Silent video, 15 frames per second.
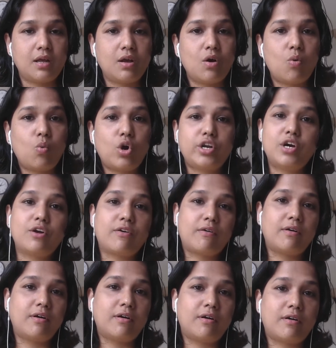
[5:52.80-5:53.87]
What you're
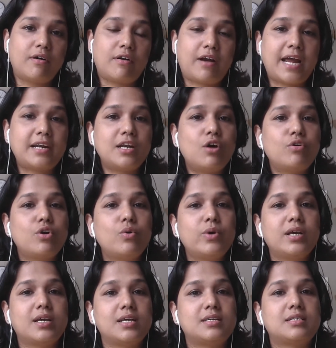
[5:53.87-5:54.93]
right now
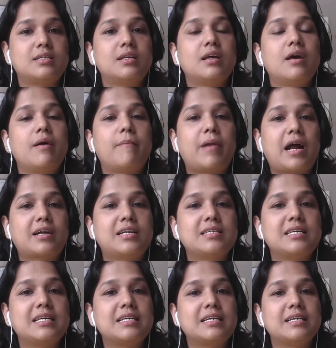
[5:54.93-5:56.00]
doing is
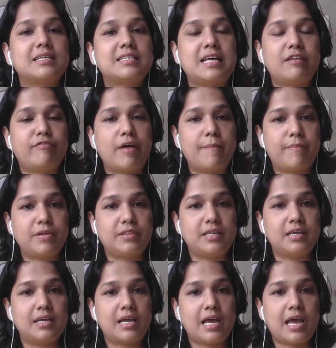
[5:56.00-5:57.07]
practicing
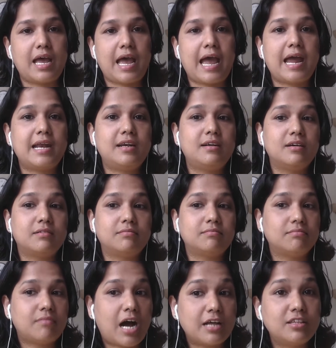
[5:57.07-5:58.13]
self-empathy and
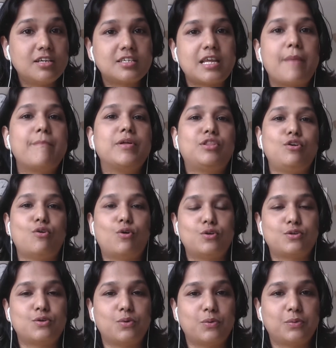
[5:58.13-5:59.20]
others' empathy
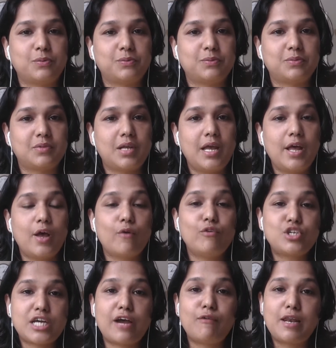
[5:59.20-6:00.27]
also, which
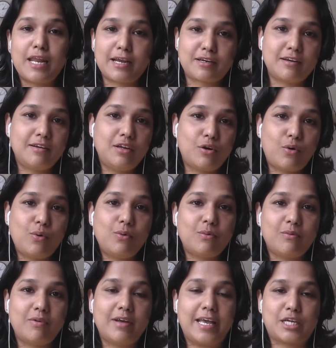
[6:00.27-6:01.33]
I will
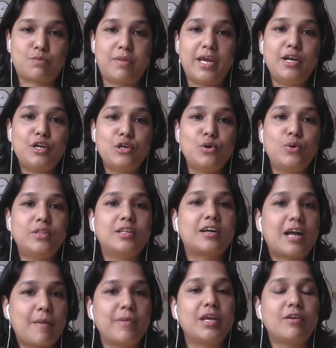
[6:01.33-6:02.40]
explain to you in the
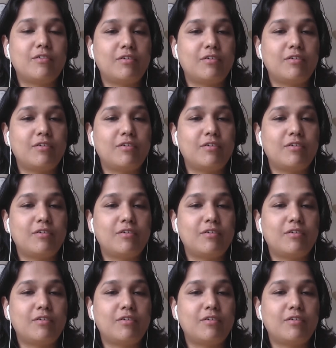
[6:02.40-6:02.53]
coming